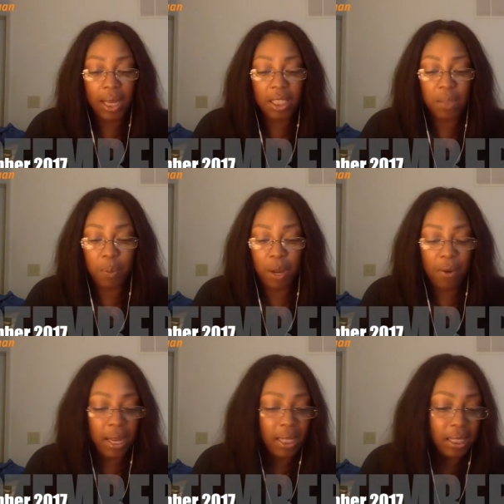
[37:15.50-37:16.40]

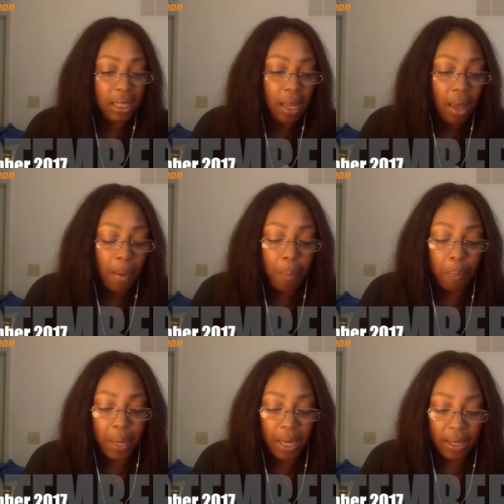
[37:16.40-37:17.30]
experience,
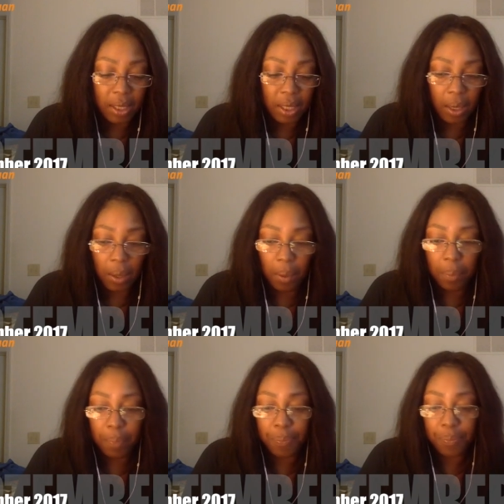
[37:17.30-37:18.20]
but
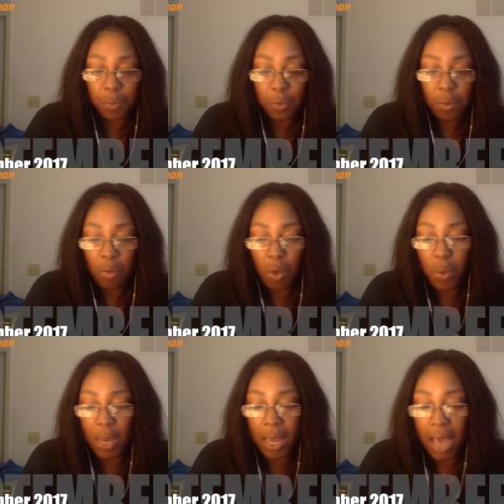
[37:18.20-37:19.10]

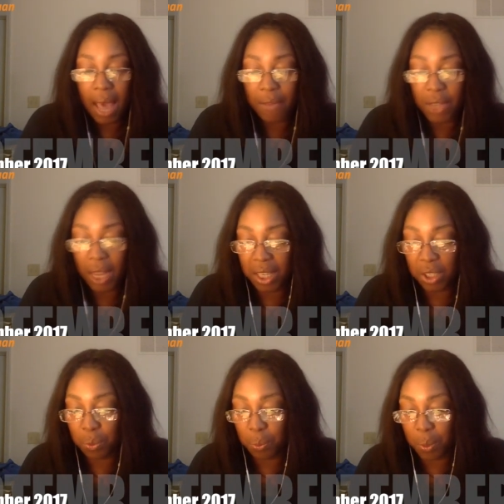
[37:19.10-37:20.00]
we have to end
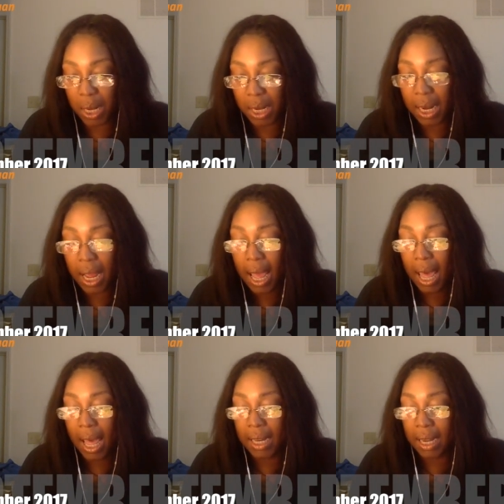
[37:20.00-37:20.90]
this reading,
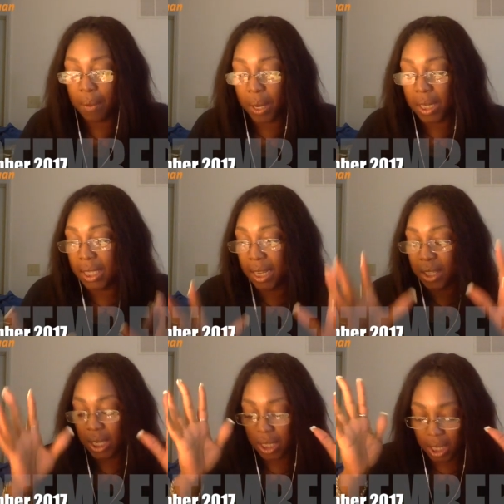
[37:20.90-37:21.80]
and I want to say
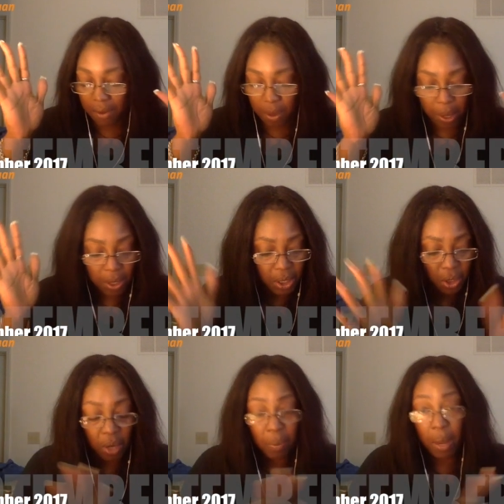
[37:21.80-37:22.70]
to each and every person,
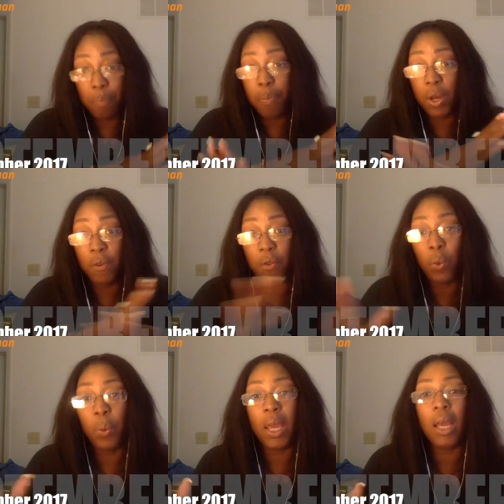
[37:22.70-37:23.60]
it's going to be a
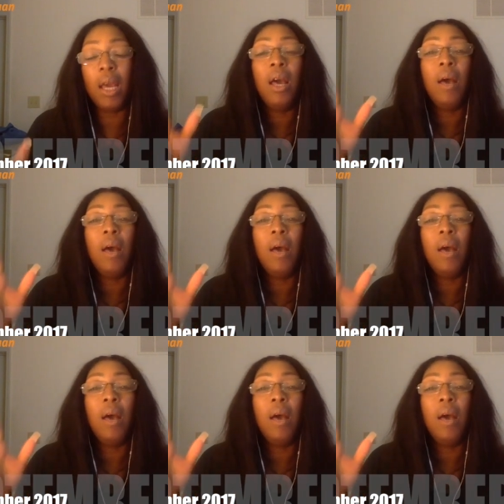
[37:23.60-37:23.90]
beautiful week.